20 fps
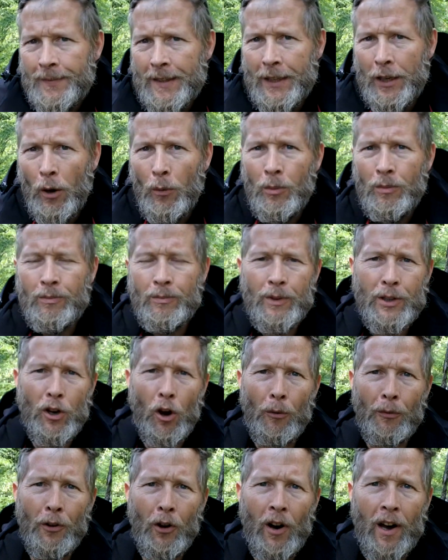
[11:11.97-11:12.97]
you know, we
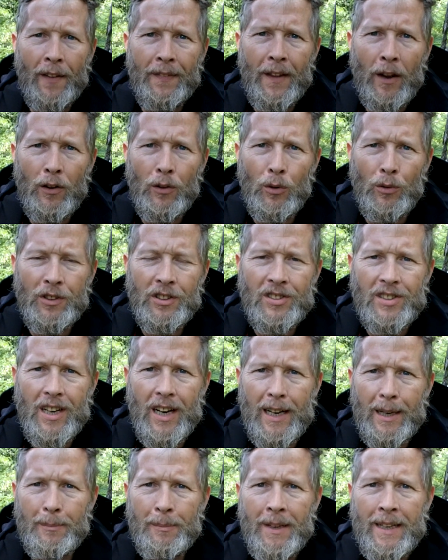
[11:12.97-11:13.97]
can't rely on that all the
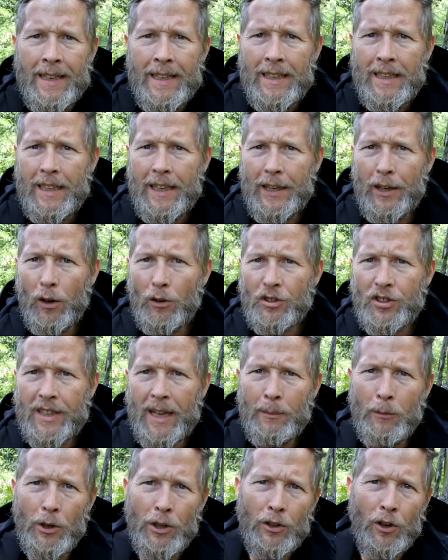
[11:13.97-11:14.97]
time you know
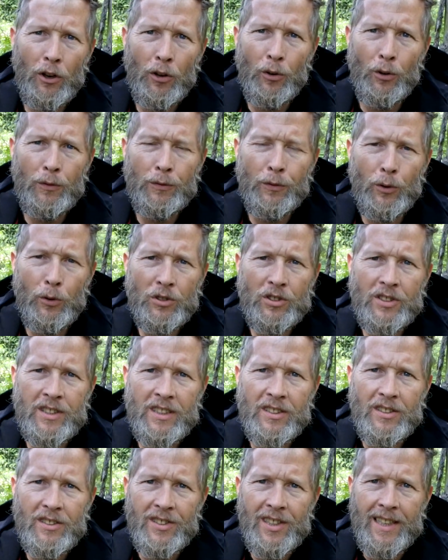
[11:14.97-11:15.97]
so then what you've got to look for is a
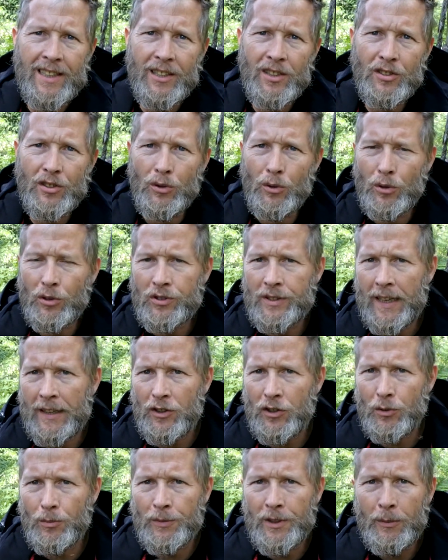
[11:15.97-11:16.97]
decent tinder source and
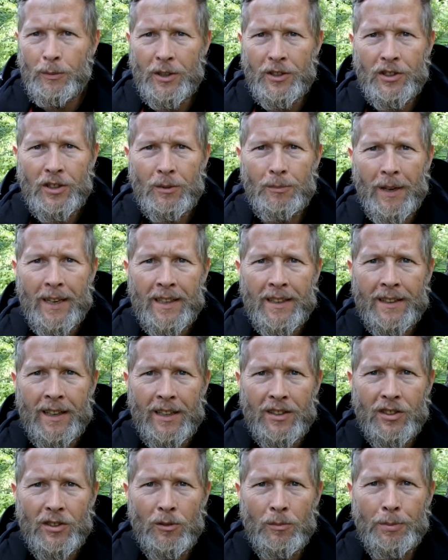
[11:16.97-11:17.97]
then something which you can make a
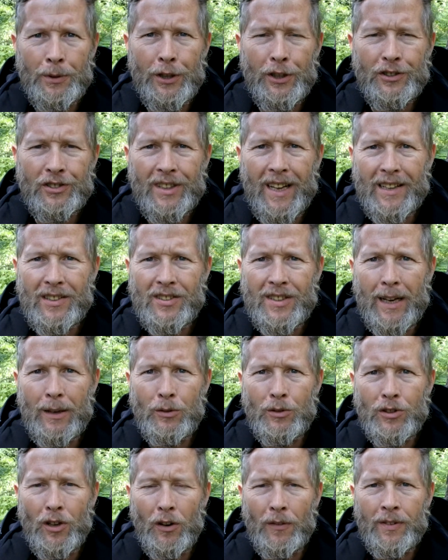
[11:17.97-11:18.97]
nice little bird's nest
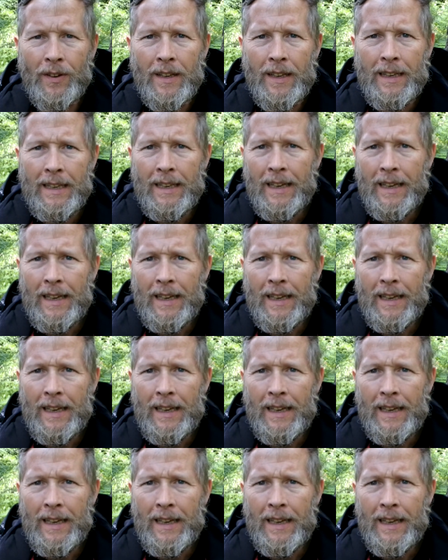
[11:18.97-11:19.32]
out of